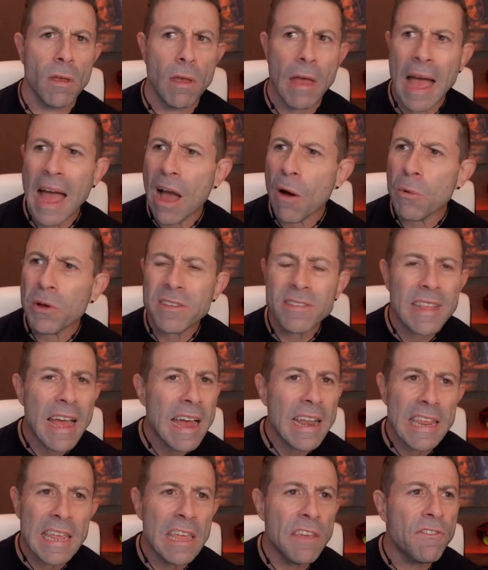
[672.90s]
How is
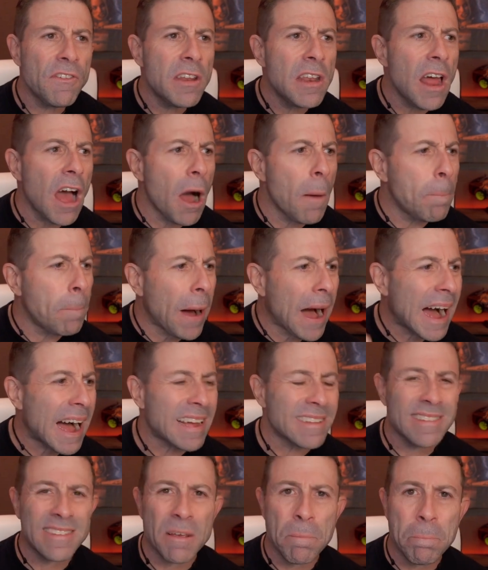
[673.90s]
that even a
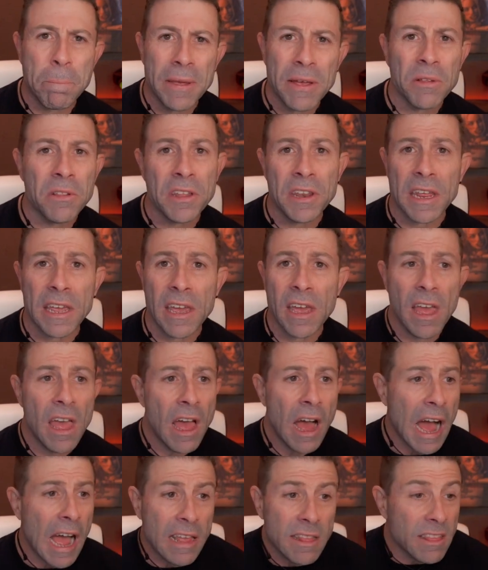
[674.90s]
possibility?
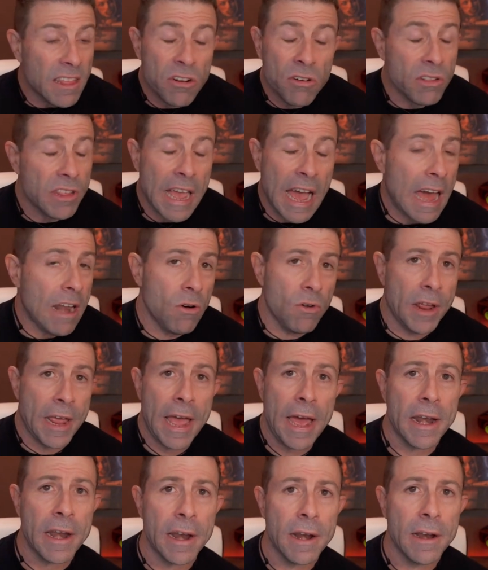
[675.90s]
I literally, I don't
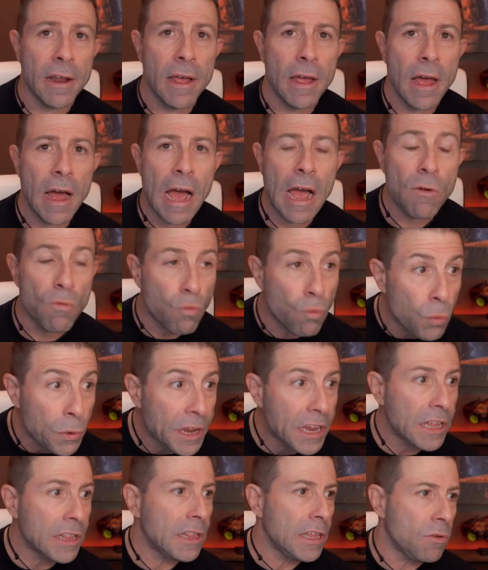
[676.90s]
get it. I
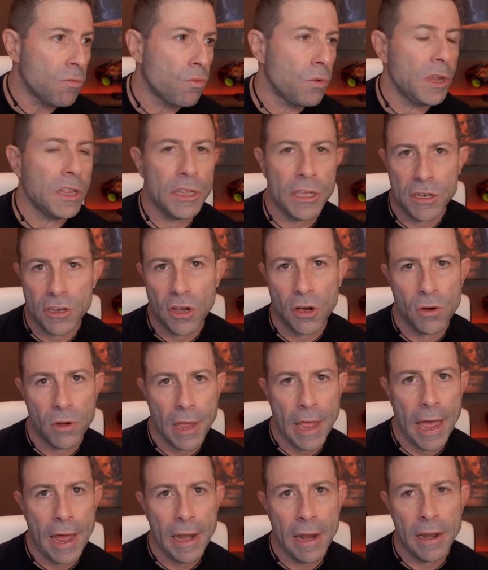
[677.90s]
really, really don't
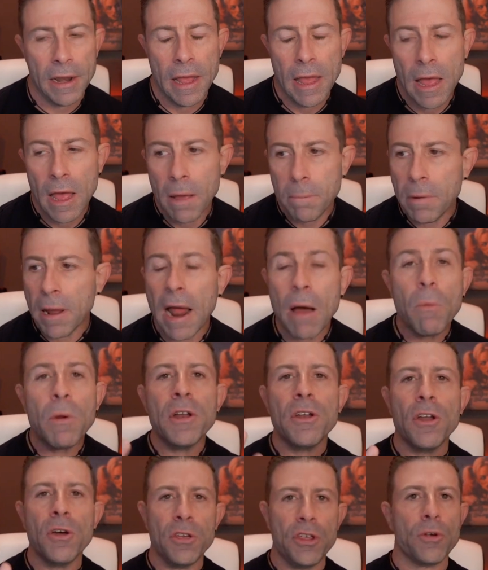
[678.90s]
get it. But I want
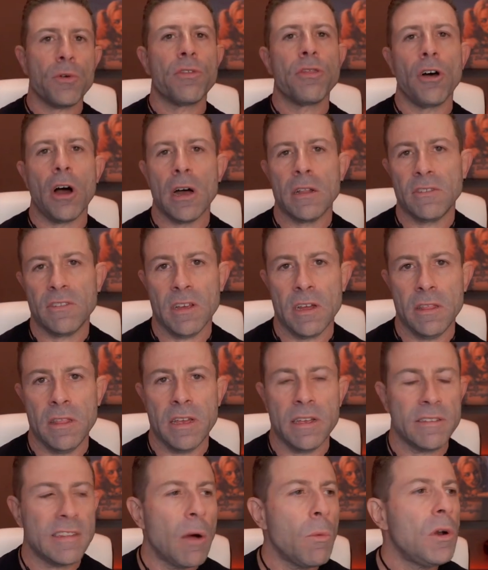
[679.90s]
to know your thoughts on
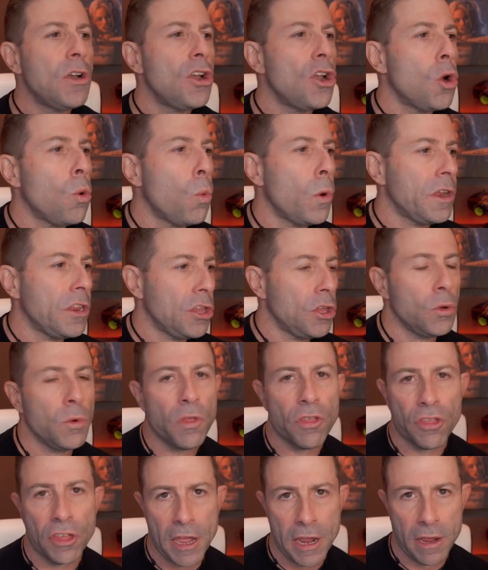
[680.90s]
this. I want to know what you
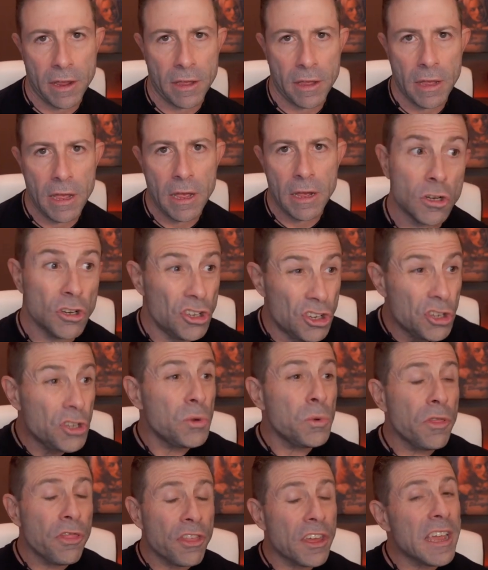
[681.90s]
think. Do
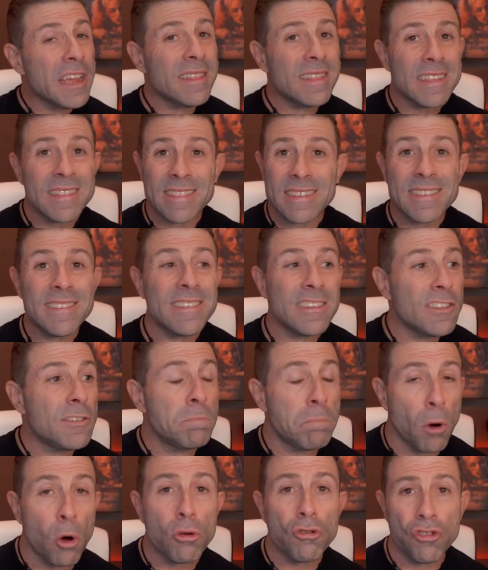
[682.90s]
you think that this is
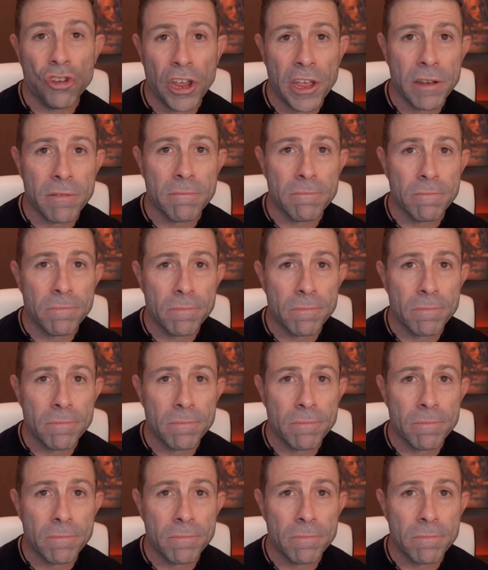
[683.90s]
bullshit?